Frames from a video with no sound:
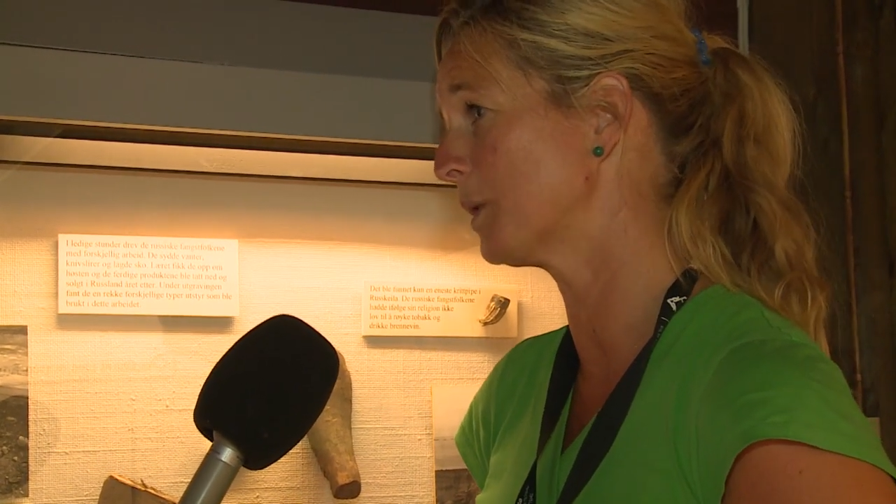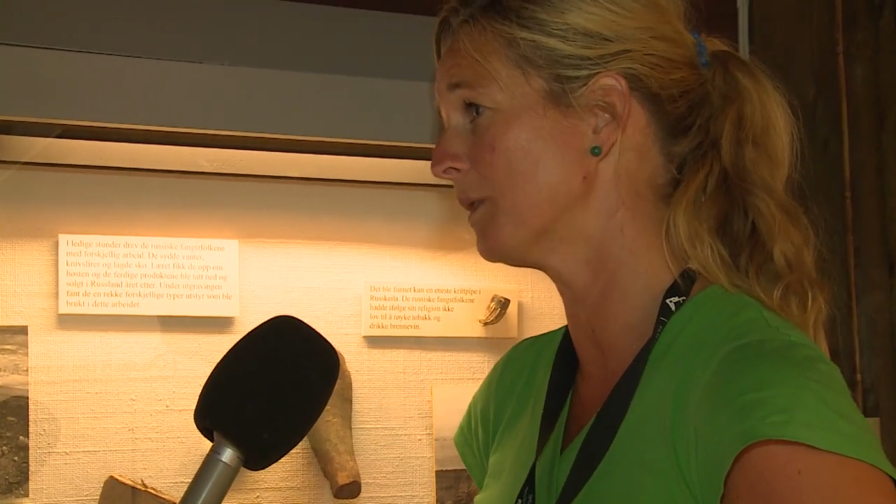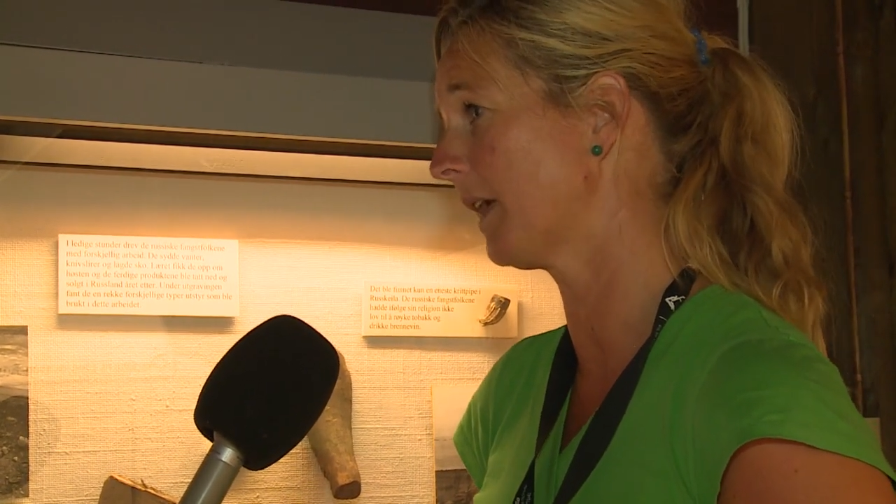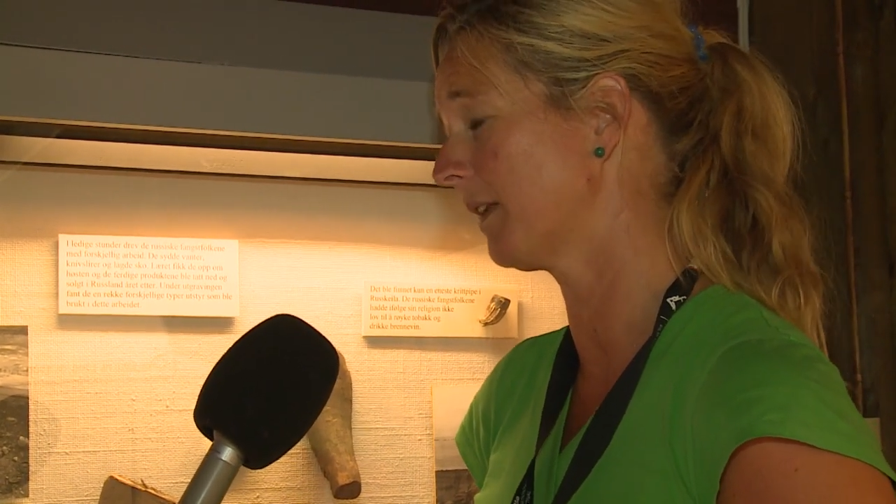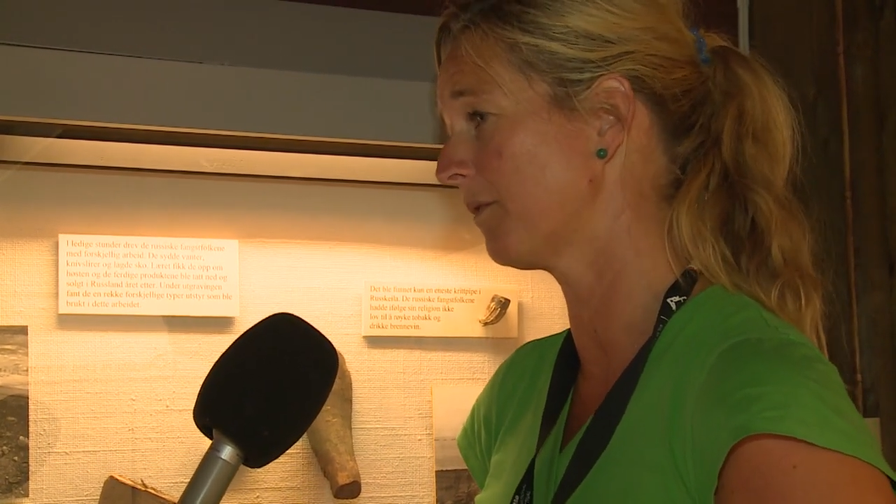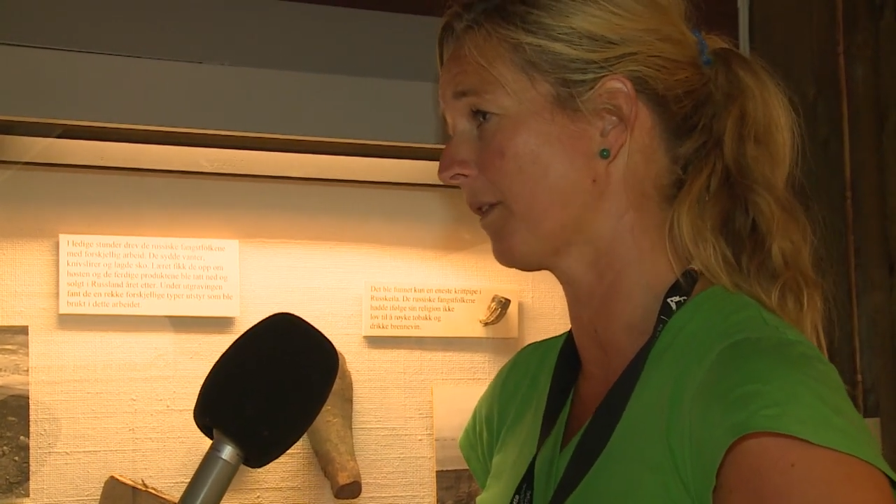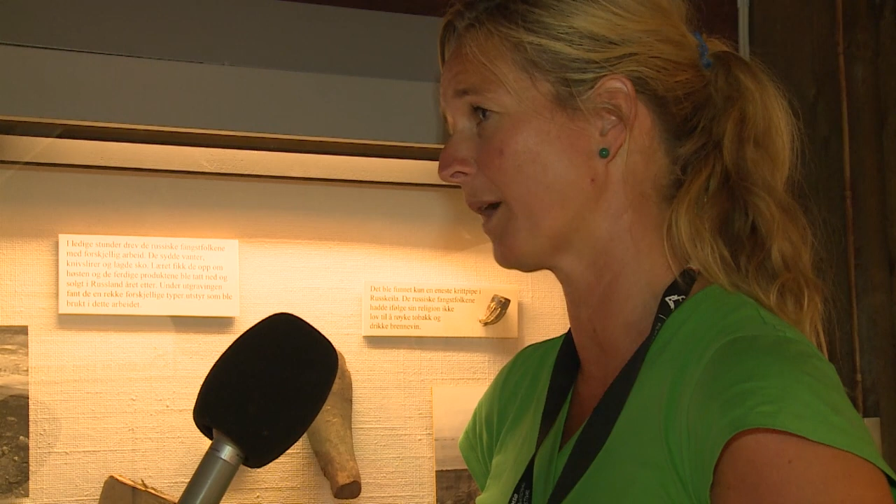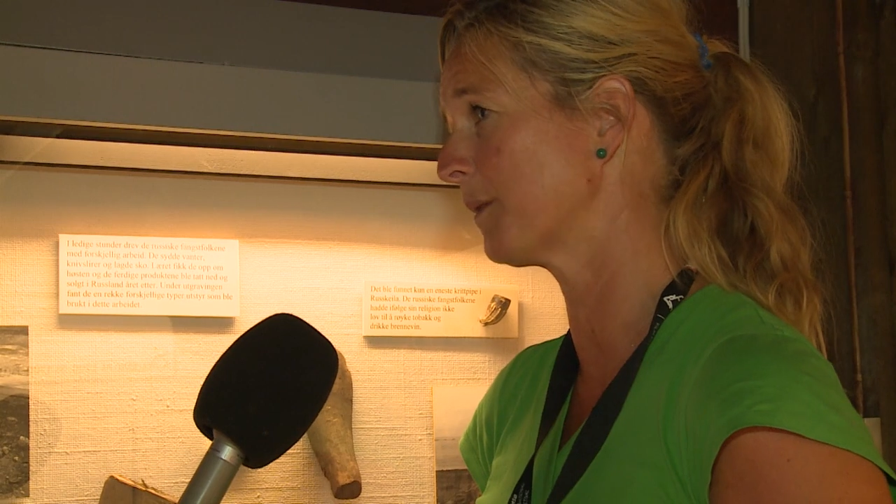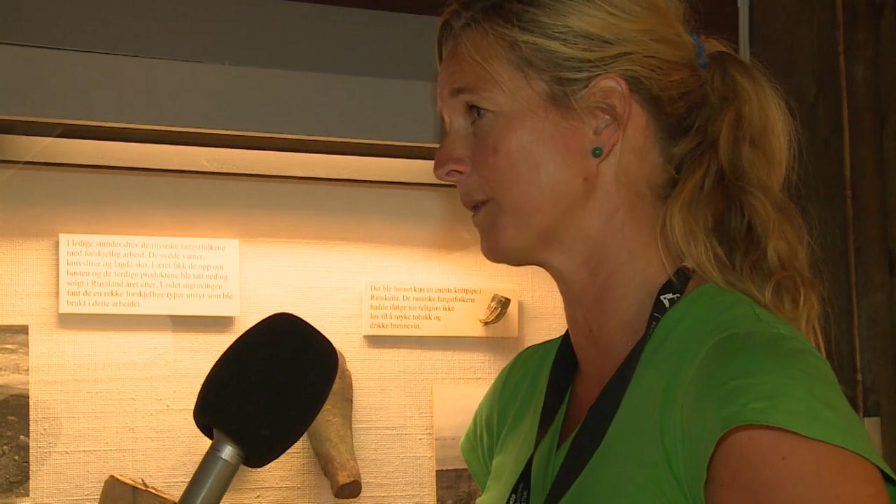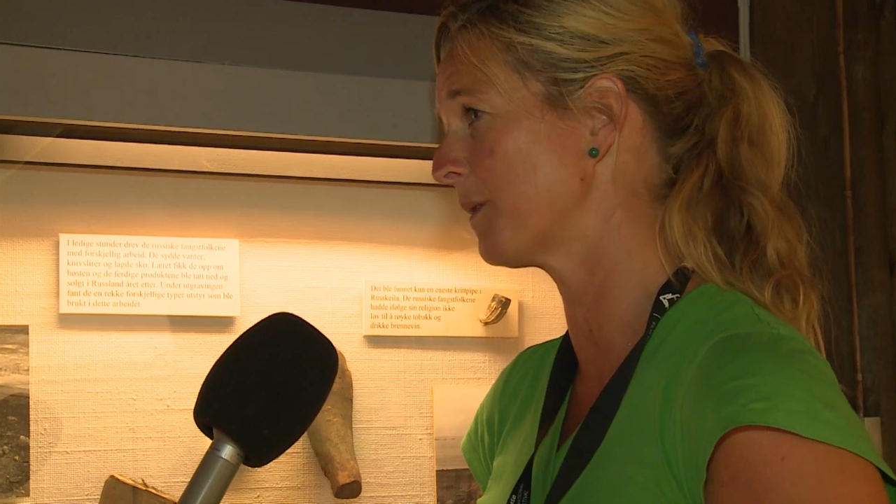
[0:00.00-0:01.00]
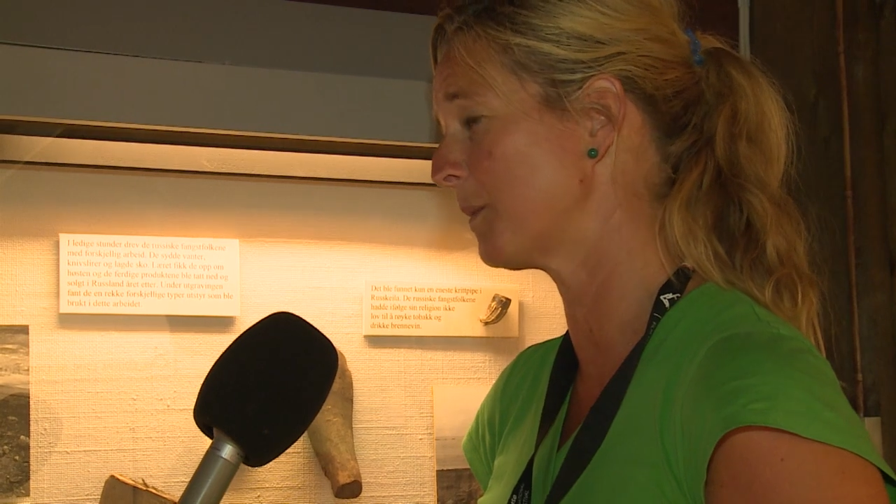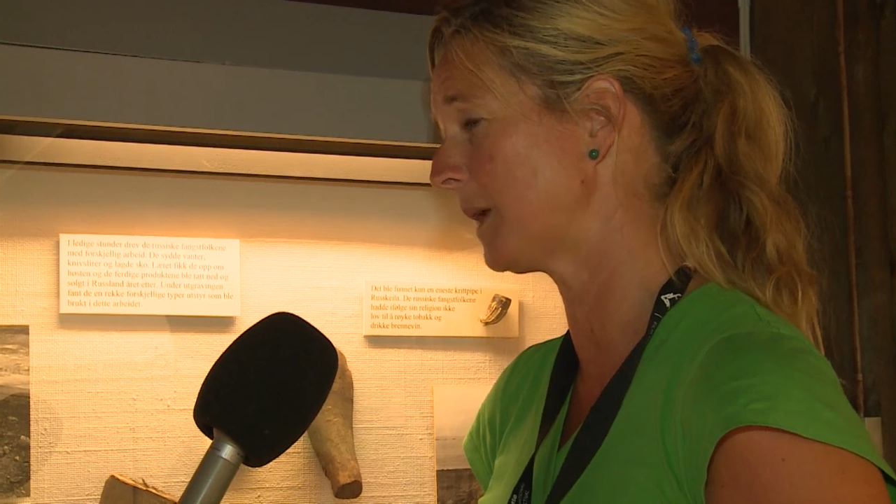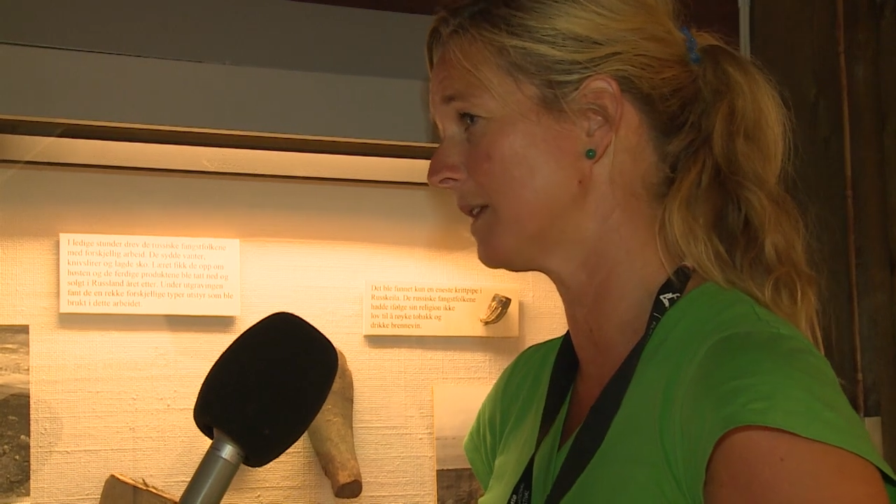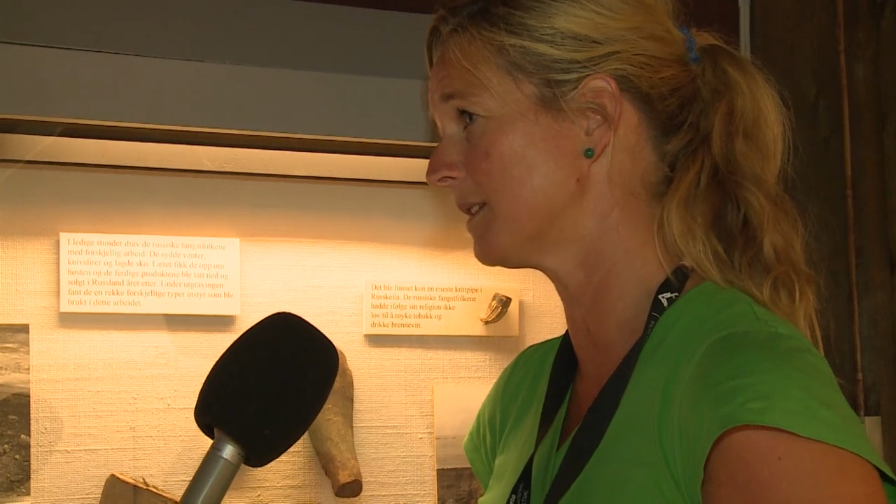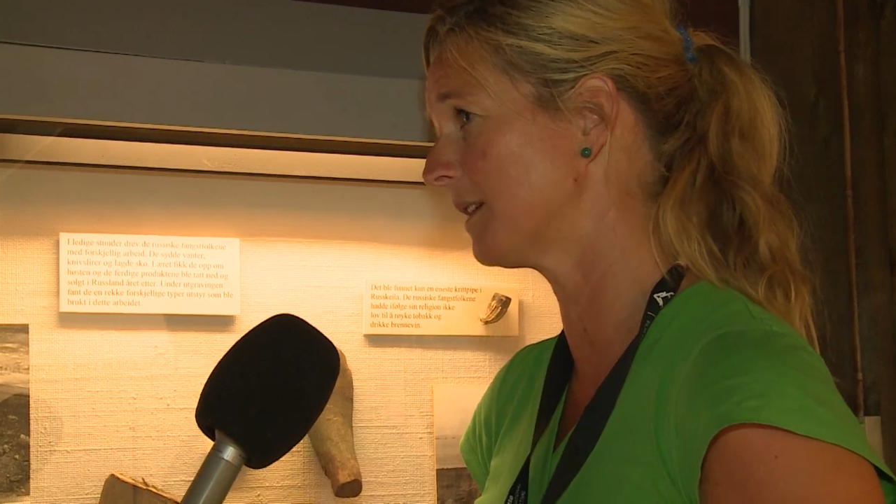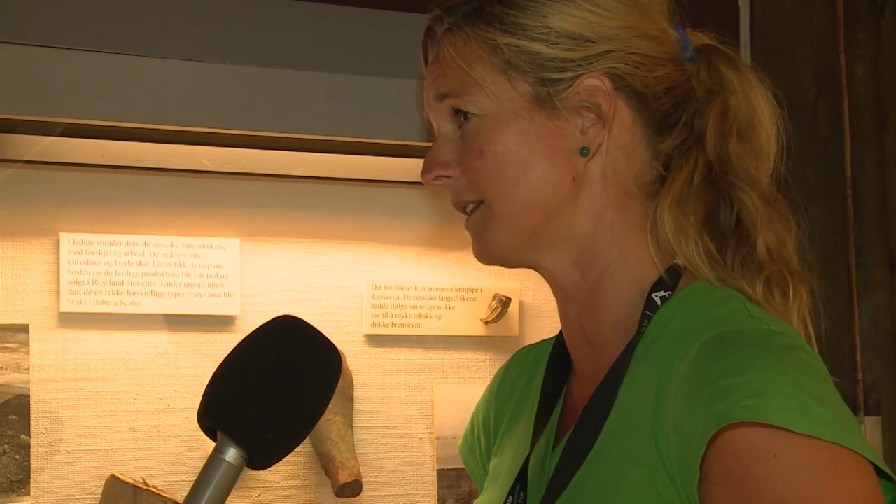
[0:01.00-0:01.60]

wood that they found on the beach.